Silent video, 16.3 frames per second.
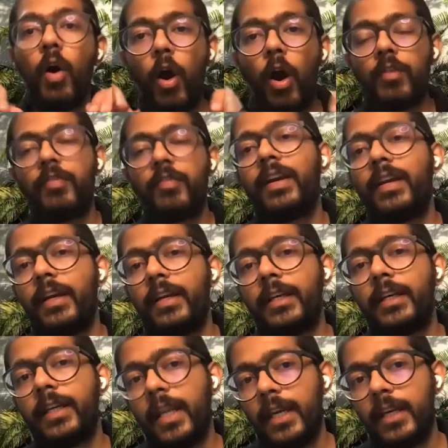on
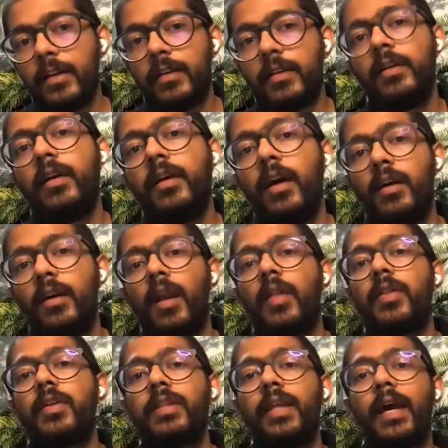federated data
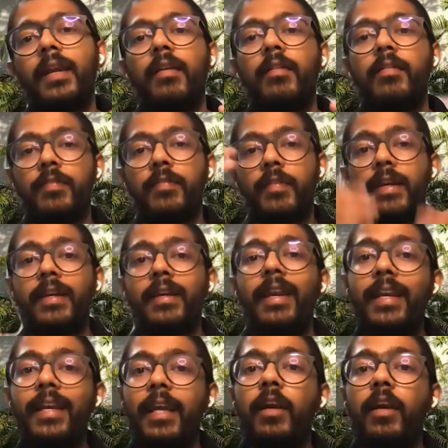rather than
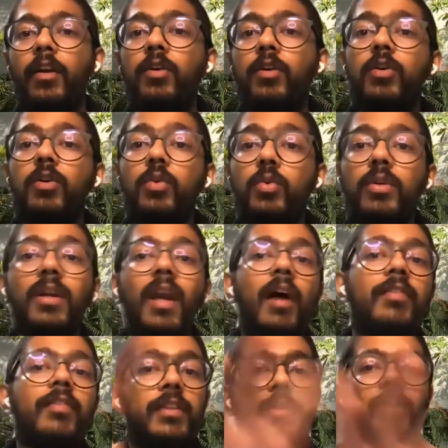federating to
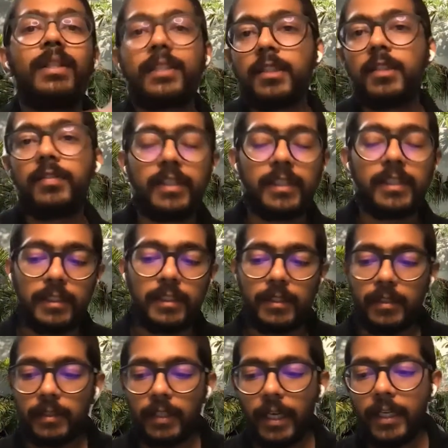GraphQL services,
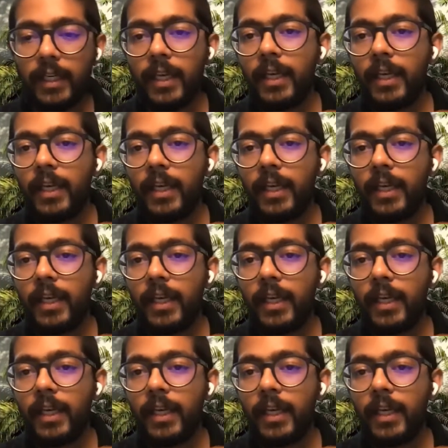right?